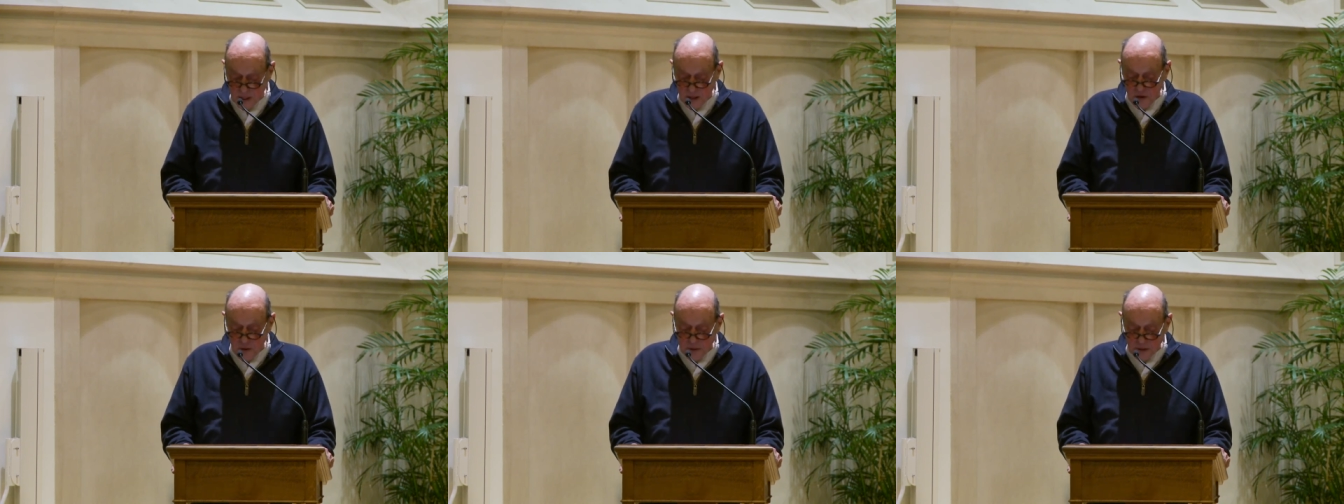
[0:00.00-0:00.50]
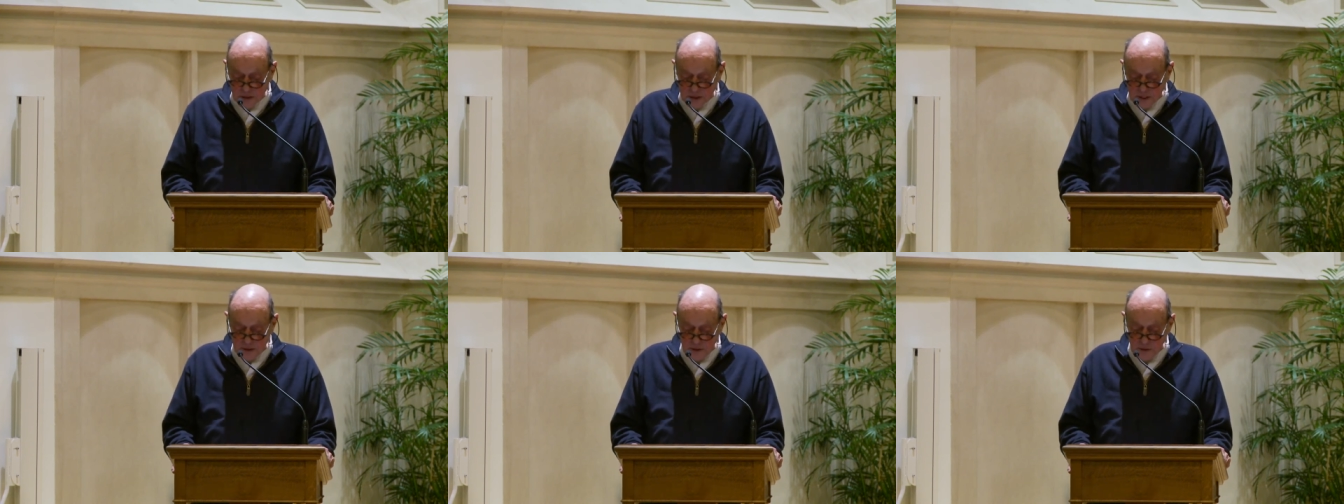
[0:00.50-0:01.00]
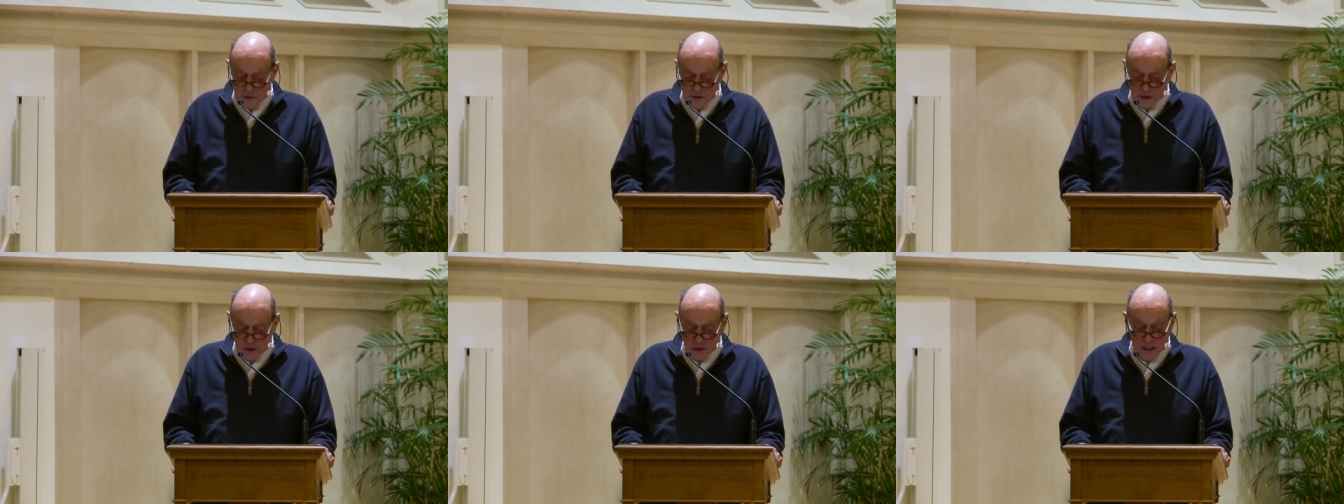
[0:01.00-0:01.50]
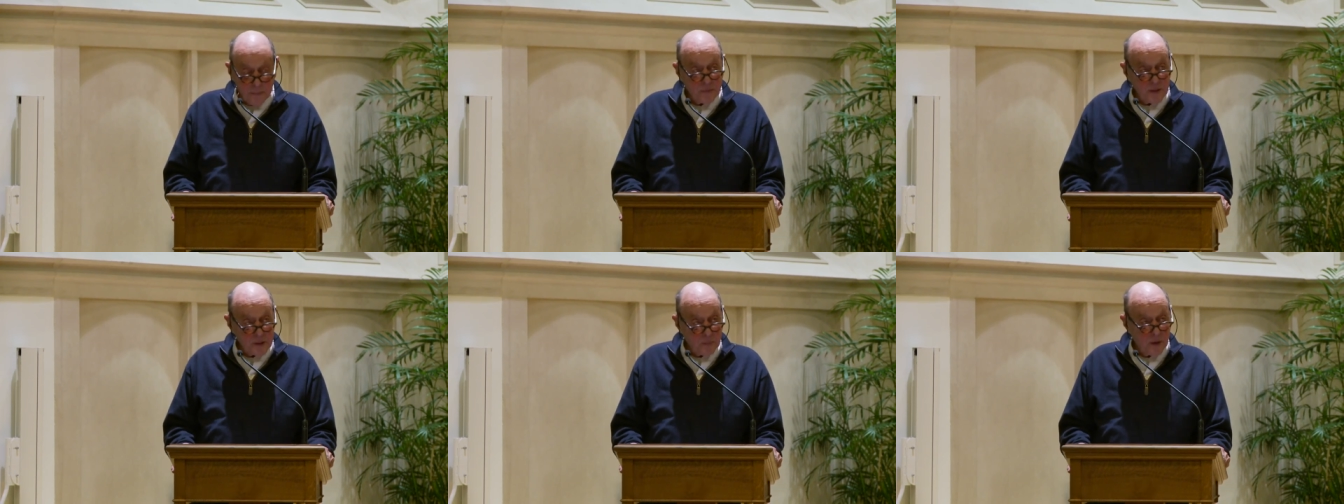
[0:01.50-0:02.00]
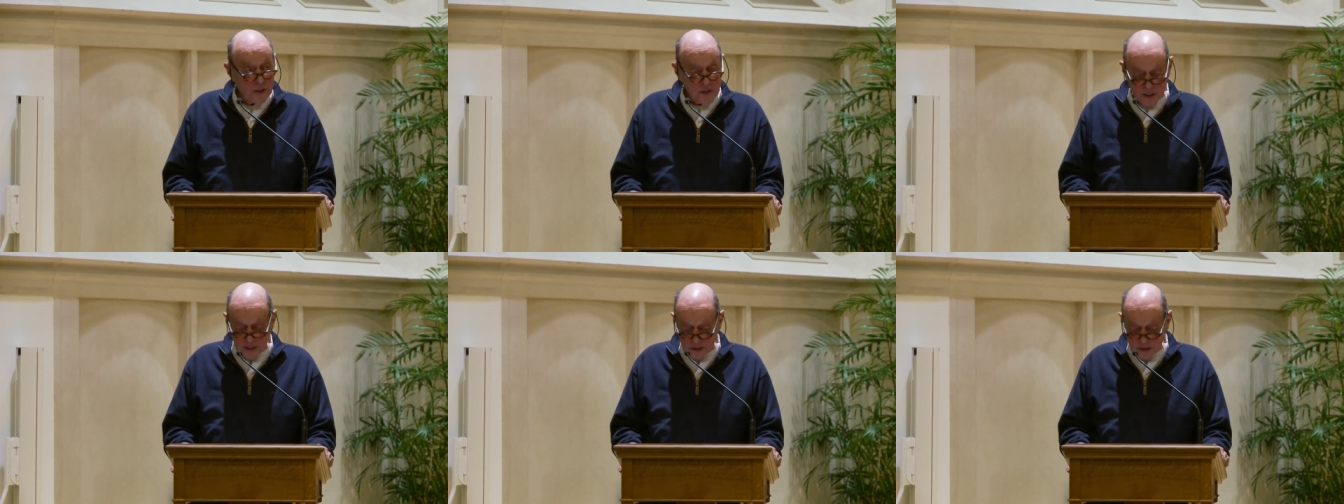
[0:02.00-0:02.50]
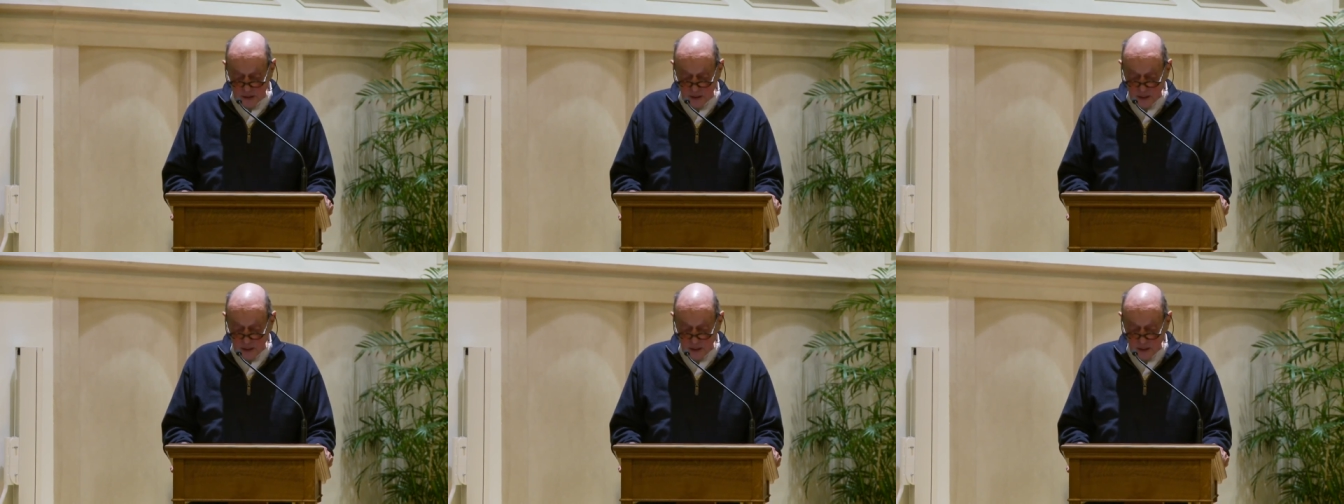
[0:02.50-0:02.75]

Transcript: Humans can use and shape this process.